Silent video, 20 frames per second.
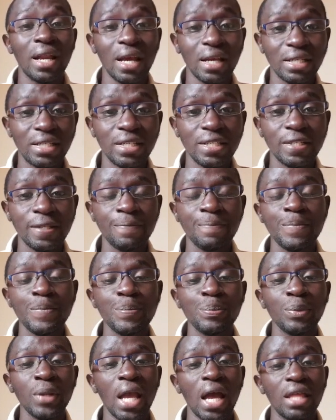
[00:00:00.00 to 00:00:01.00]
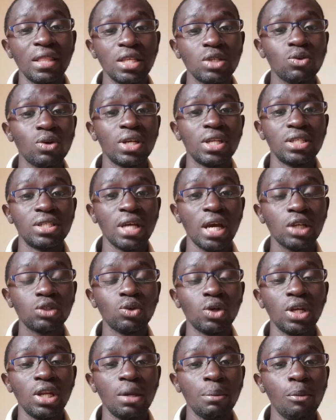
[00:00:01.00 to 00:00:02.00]
Ractis, and this one is
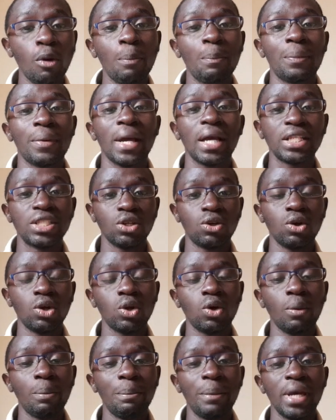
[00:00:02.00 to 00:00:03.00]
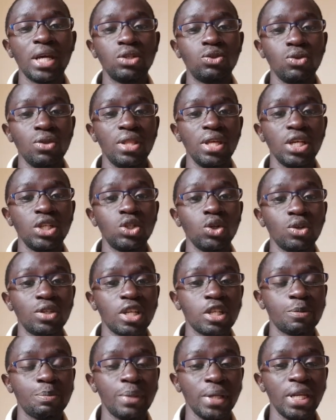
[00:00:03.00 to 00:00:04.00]
actually more practical compared to the
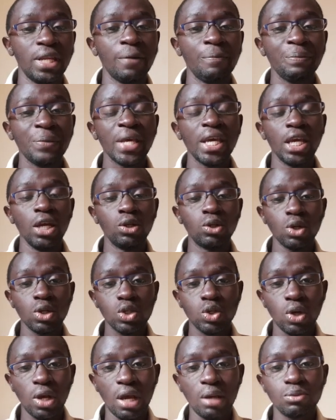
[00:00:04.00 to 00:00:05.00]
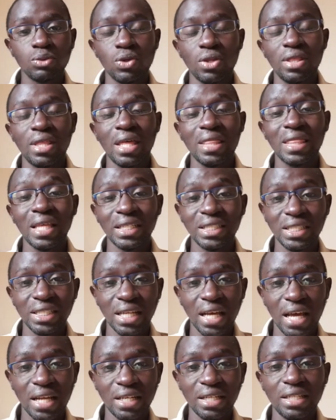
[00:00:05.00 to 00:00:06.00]
Toyota Spade. It also comes with a
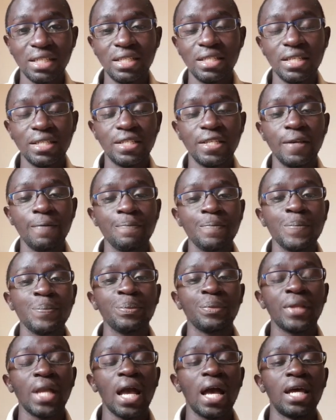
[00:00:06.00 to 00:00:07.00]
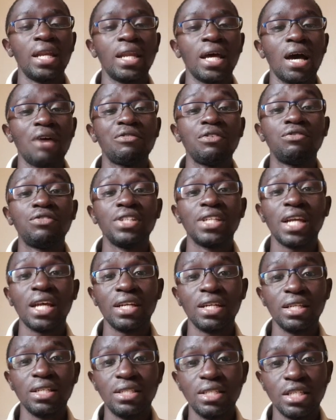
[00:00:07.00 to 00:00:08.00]
1300cc and a
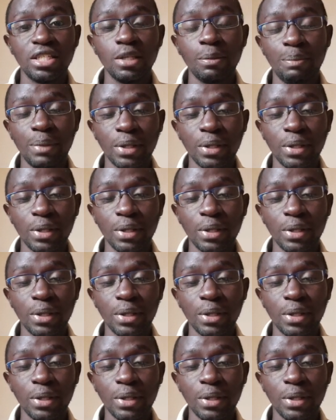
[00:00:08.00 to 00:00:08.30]
1500cc